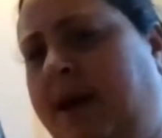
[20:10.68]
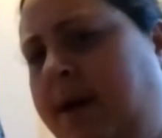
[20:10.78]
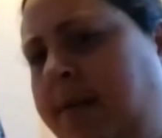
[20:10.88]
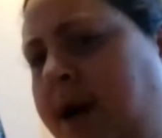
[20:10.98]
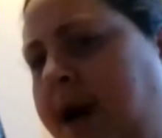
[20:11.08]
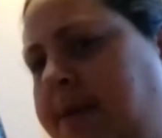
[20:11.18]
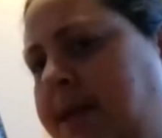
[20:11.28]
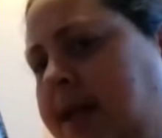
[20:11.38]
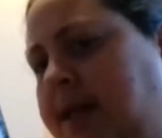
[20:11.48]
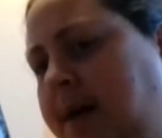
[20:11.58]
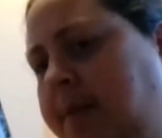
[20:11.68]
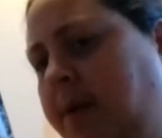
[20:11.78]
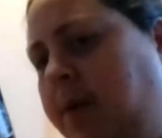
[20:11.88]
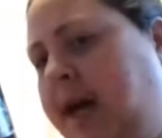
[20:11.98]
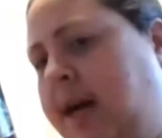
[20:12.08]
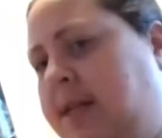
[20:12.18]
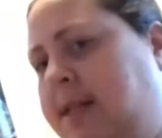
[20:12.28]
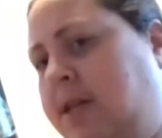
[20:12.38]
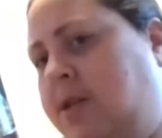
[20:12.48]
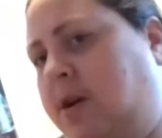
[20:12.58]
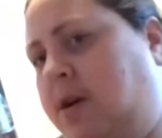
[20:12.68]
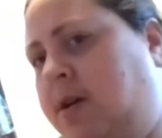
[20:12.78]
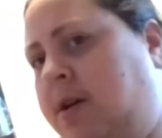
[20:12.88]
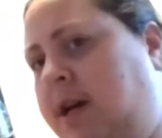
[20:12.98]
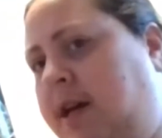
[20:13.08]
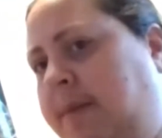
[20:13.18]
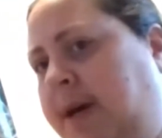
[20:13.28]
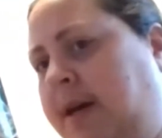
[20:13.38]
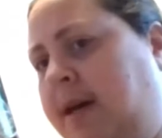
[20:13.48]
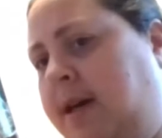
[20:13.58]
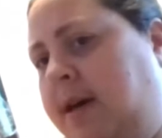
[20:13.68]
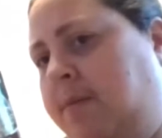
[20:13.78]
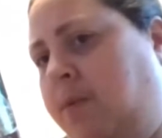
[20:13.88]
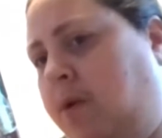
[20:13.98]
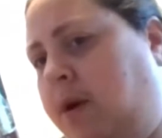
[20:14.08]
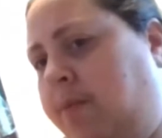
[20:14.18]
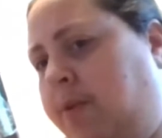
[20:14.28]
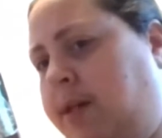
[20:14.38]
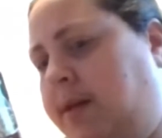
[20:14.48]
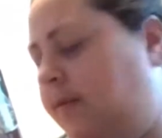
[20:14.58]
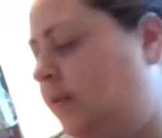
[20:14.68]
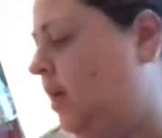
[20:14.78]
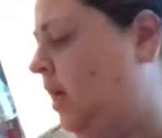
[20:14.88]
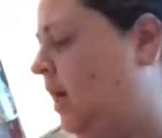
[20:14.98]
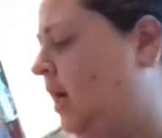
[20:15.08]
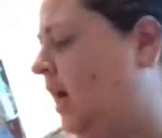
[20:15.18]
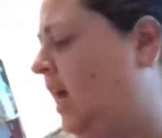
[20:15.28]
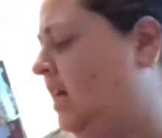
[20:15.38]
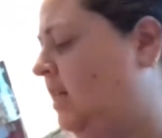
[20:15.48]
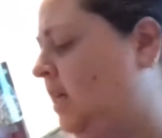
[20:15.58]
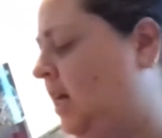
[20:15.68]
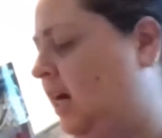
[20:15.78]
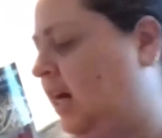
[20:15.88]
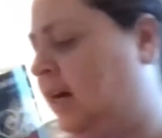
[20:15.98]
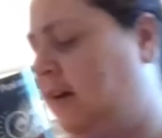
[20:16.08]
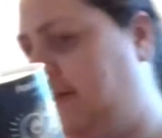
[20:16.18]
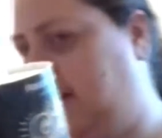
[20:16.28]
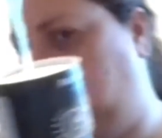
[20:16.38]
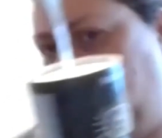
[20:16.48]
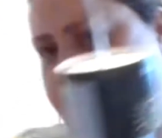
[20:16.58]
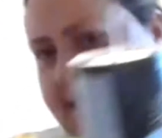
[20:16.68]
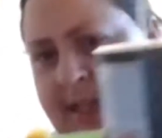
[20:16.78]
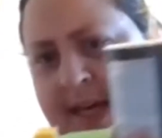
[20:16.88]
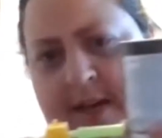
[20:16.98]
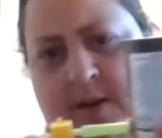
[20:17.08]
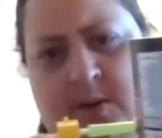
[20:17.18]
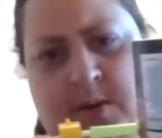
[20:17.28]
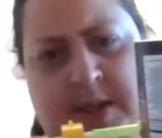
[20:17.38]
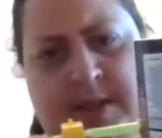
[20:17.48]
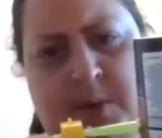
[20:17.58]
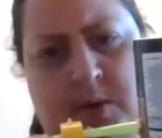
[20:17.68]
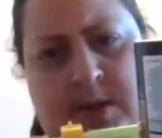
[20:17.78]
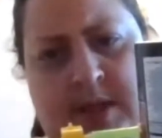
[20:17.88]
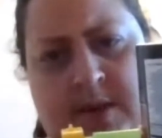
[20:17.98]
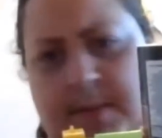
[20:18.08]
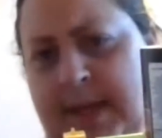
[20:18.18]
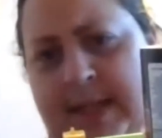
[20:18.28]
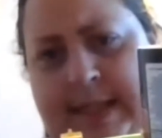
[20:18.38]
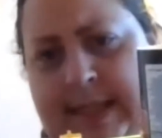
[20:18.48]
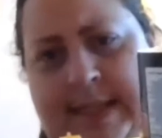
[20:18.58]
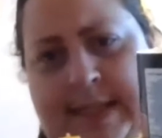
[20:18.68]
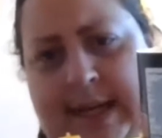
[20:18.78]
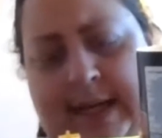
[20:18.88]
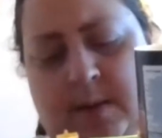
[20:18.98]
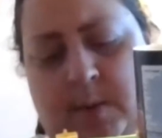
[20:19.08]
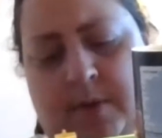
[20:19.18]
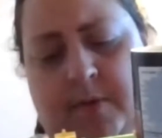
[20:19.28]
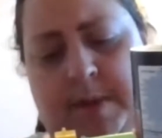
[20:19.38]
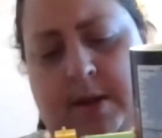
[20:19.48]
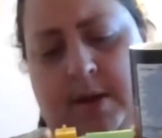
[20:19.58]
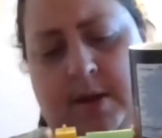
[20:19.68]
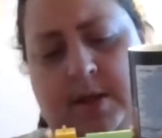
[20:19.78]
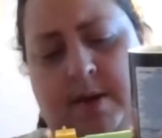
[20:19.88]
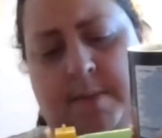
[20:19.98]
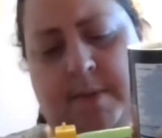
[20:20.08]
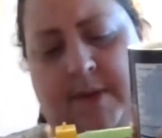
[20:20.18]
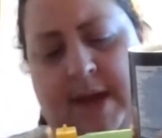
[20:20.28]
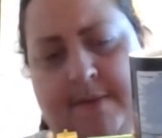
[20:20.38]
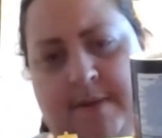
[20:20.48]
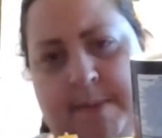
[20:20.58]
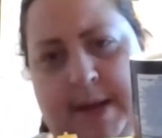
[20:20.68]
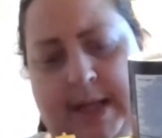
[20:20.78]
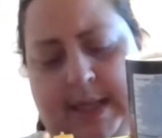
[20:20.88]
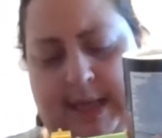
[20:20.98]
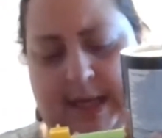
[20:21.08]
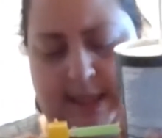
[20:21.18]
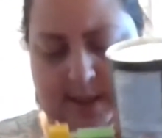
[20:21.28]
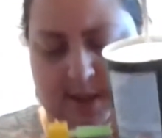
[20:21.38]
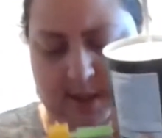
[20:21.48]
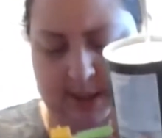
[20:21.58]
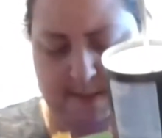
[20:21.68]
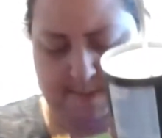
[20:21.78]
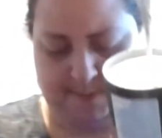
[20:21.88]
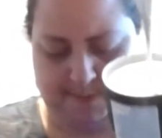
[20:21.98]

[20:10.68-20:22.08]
perhaps next time I will add a sensor and make it more impressive. And I gotta find a way to like hold this motor still, because this is not gonna work for me long term if I have to balance like this all the time.